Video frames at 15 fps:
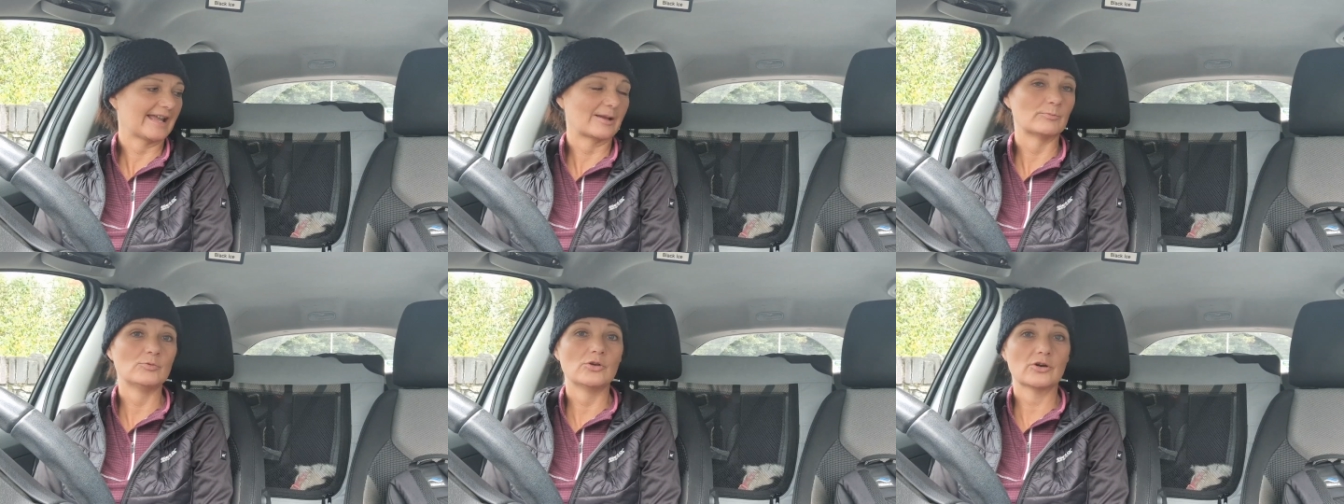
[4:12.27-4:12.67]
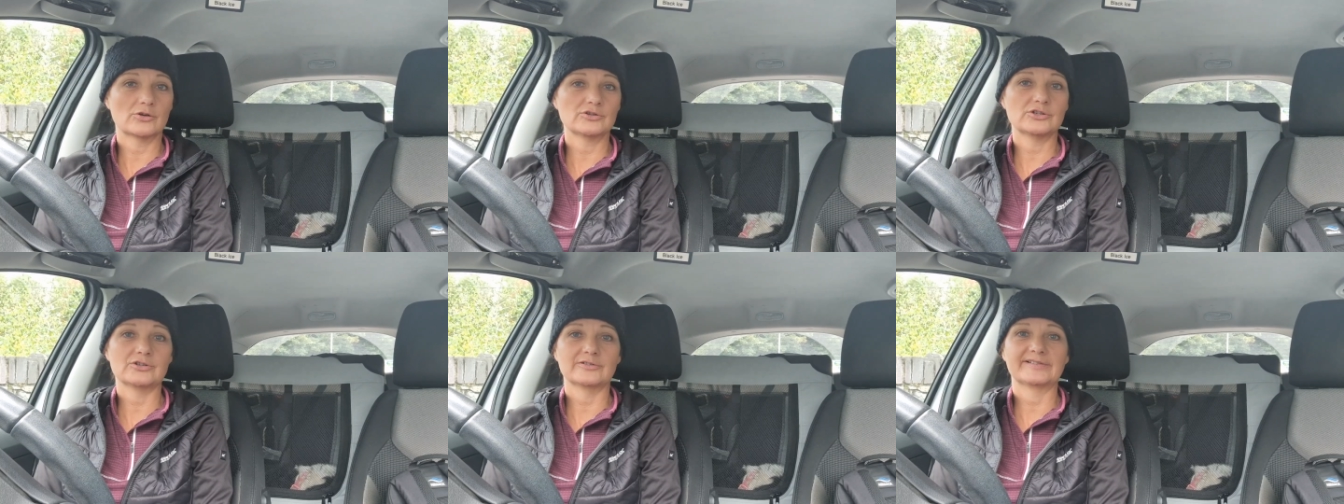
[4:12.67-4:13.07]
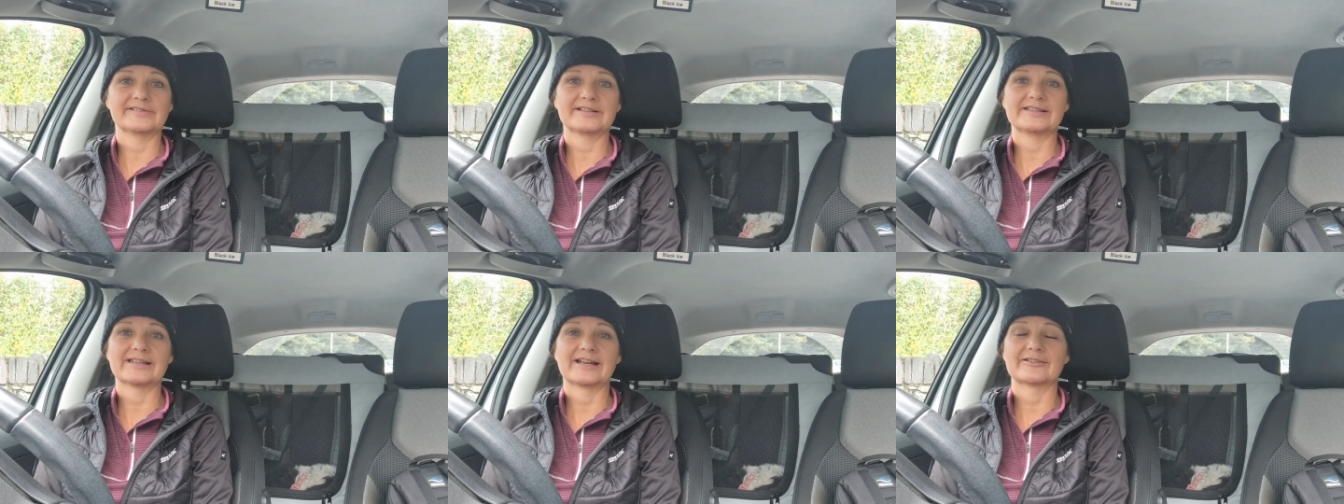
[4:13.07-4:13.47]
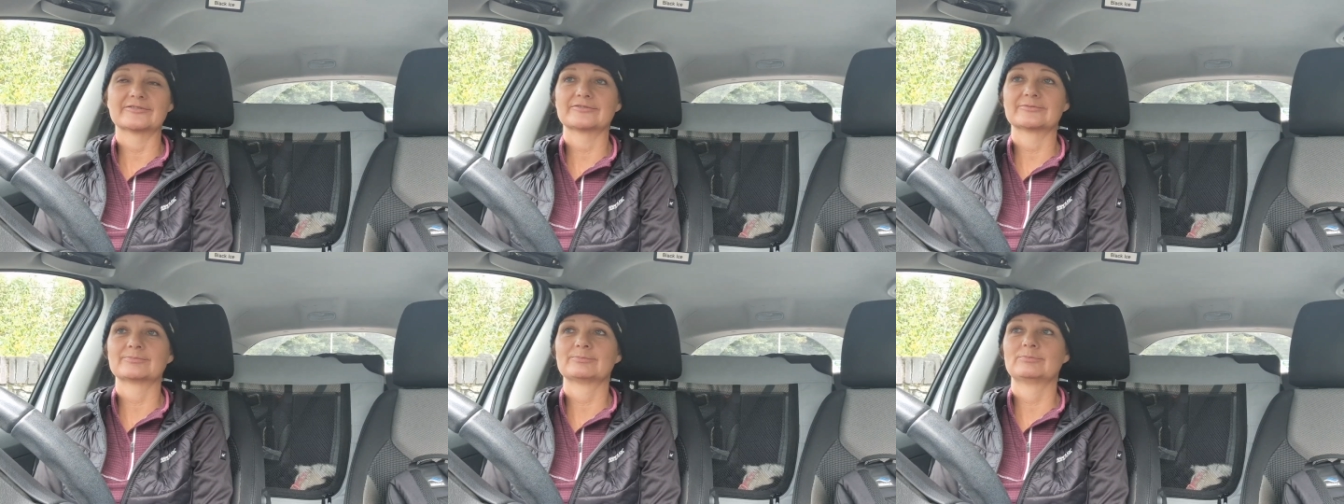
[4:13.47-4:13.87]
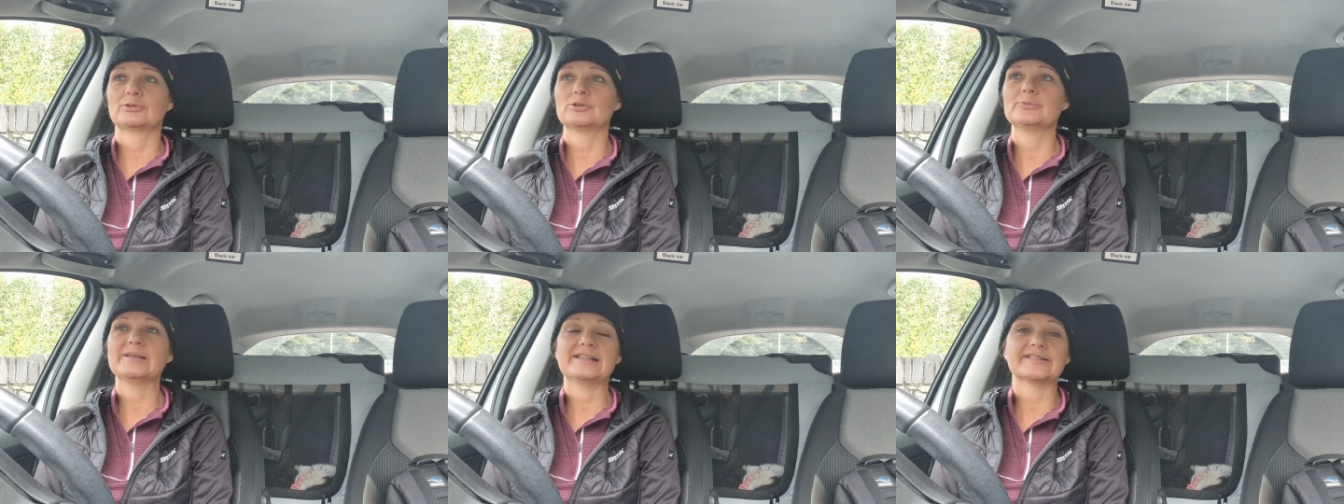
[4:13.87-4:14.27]
I'm not using that
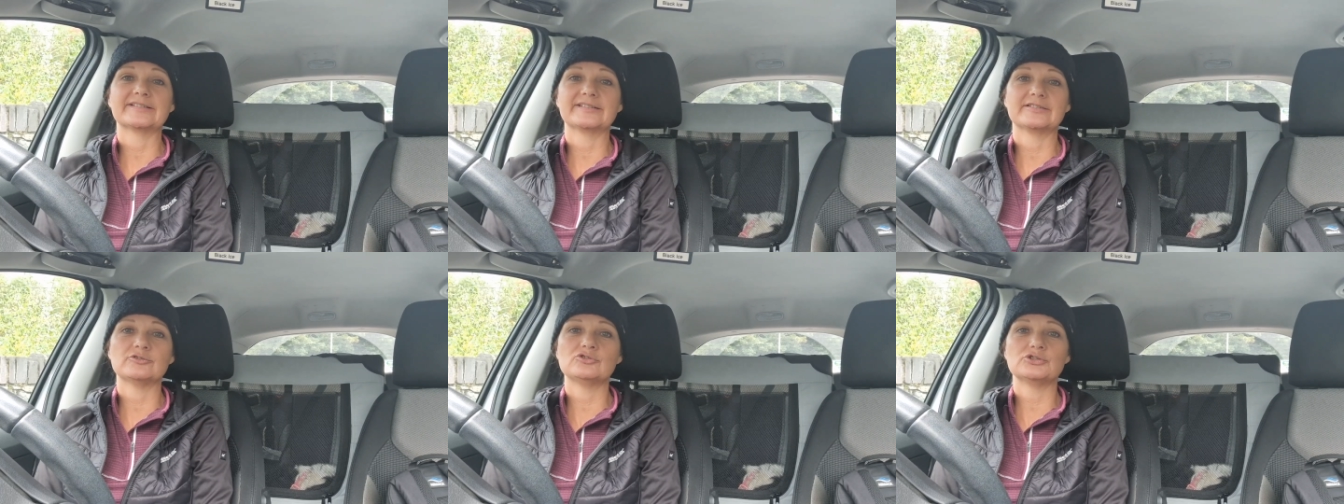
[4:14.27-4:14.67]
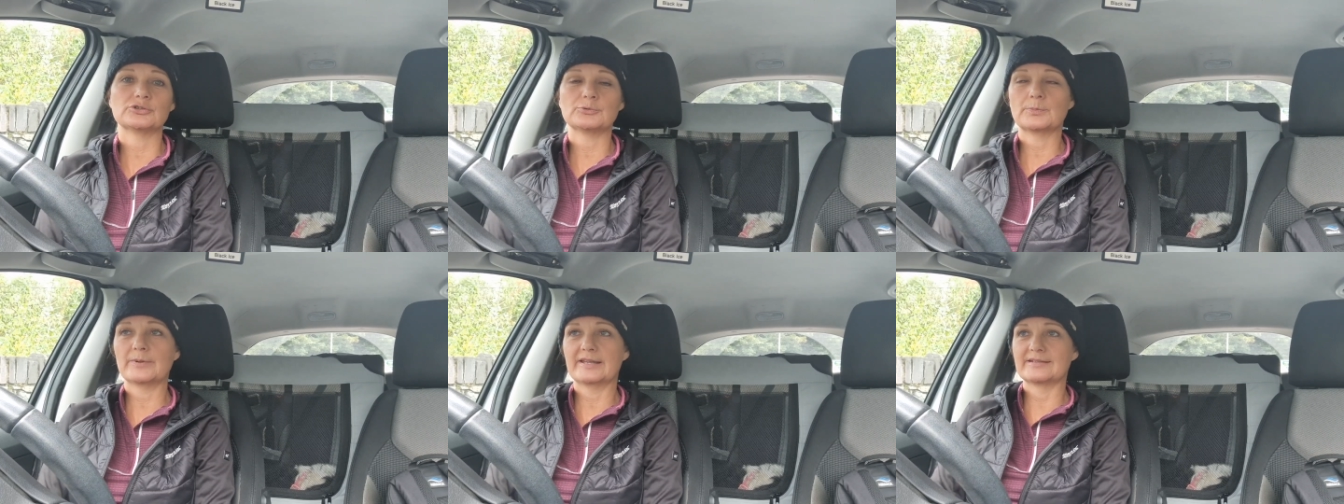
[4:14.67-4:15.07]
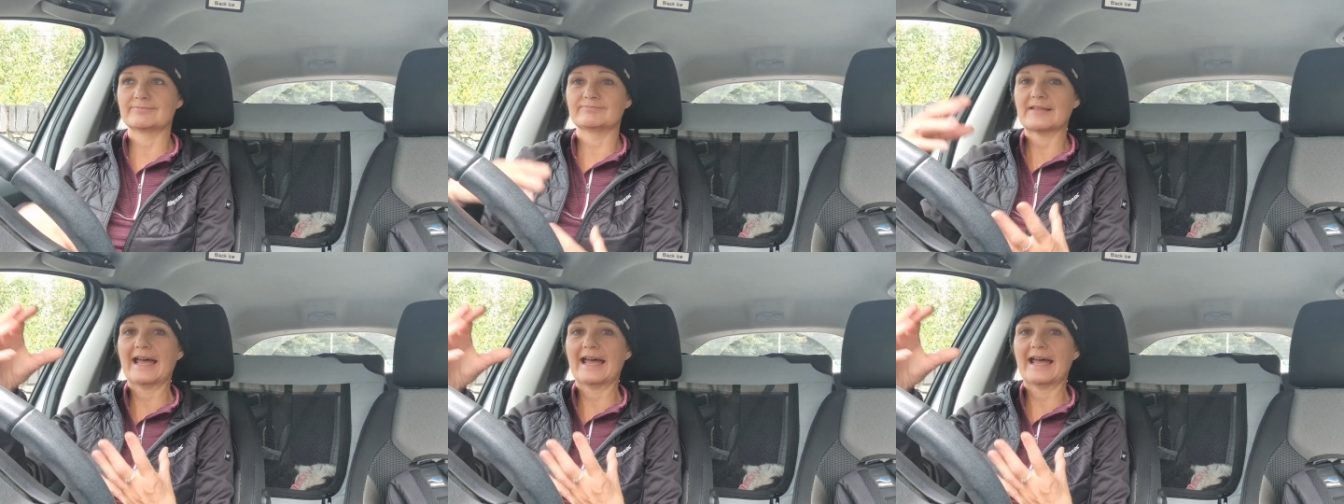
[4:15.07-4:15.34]
blooming stupid